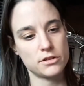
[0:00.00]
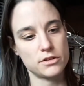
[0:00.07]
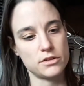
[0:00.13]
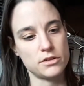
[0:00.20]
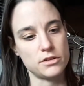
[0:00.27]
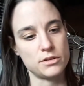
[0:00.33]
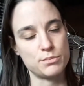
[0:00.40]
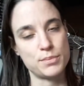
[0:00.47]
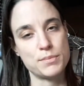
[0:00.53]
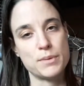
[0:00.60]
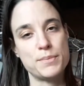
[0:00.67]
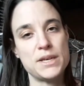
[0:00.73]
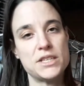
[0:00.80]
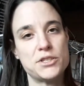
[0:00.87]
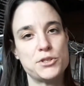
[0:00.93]
Because the
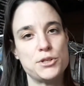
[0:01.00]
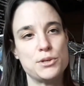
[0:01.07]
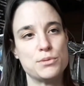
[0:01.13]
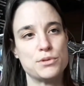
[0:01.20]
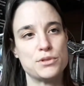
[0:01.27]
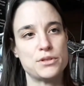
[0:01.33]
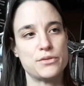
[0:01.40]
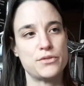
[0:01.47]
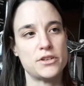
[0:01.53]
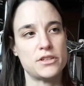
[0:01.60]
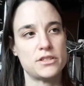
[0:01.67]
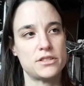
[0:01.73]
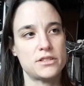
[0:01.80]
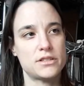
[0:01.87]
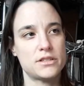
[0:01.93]
PS2 was the
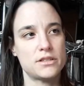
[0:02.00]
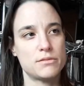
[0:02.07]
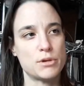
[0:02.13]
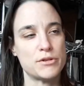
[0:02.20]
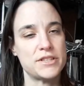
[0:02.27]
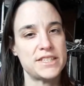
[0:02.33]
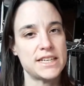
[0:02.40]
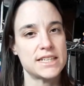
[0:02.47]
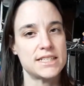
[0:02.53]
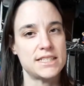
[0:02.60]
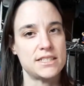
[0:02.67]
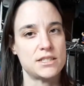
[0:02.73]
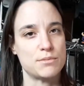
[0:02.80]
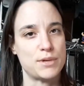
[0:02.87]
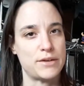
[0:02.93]
second
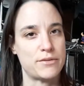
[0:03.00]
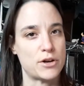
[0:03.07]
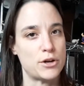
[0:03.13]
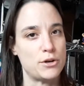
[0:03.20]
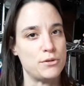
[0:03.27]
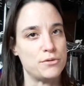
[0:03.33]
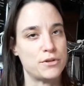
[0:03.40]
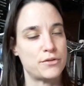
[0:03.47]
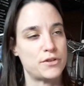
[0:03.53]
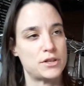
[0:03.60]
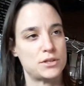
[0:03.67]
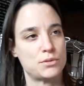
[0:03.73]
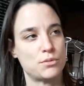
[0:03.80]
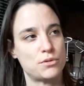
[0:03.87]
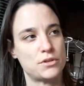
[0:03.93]
system I ever owned. The
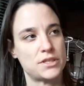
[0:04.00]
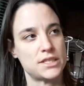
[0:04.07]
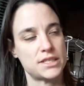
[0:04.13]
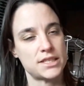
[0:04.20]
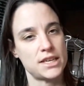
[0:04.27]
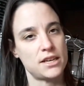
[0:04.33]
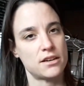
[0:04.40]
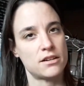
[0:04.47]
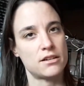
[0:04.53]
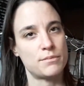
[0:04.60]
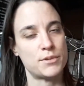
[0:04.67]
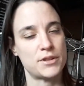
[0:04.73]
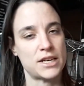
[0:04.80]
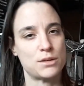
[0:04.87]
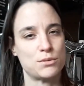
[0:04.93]
first one was a Sega,
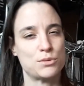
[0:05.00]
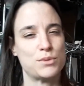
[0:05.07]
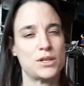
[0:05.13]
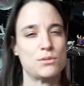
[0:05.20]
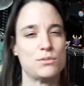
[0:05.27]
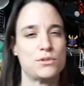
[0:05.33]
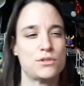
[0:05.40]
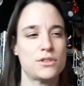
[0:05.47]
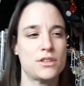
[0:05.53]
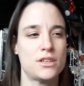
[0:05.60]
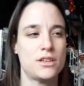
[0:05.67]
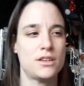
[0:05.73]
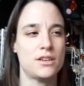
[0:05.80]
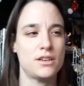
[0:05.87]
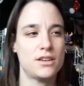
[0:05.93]
but that was when I was
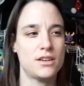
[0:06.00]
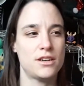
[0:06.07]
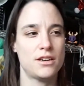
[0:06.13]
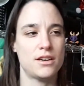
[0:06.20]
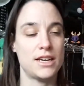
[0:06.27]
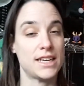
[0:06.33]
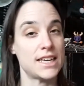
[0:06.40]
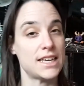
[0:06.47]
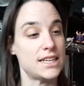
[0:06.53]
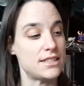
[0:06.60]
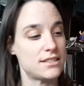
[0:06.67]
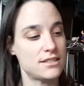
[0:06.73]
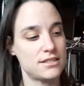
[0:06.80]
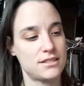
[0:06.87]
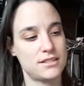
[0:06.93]
a
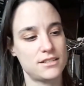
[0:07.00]
kid.